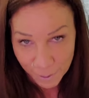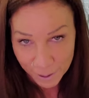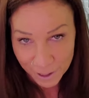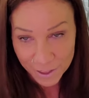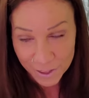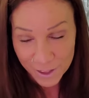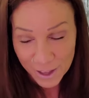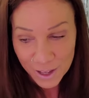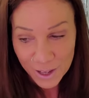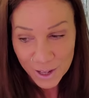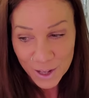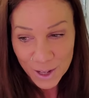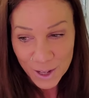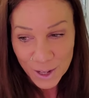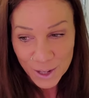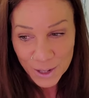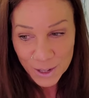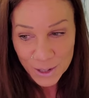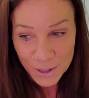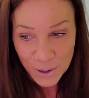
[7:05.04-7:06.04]
with.
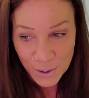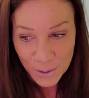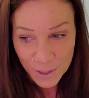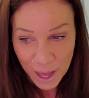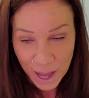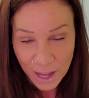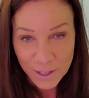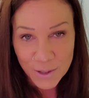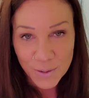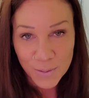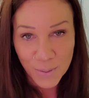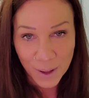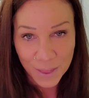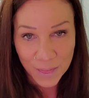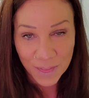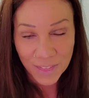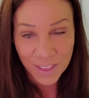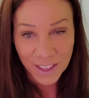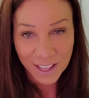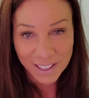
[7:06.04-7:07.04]
So that's
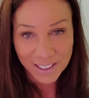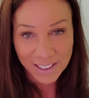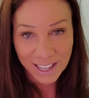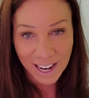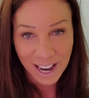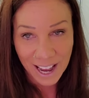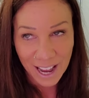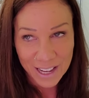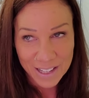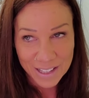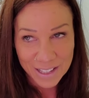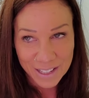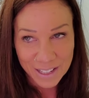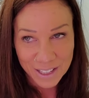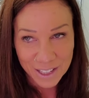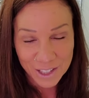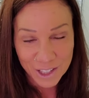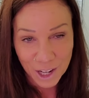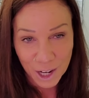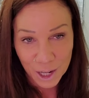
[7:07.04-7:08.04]
one thing that
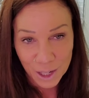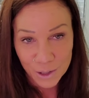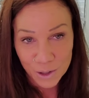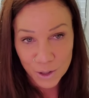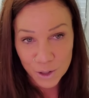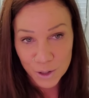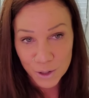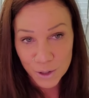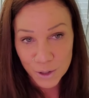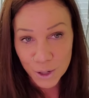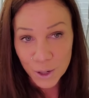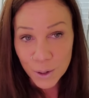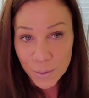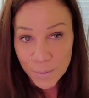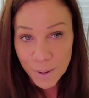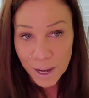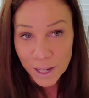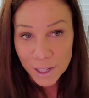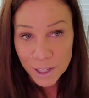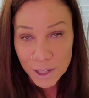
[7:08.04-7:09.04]
hasn't changed too
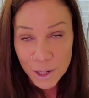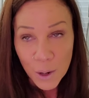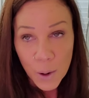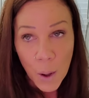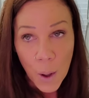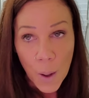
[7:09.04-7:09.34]
much.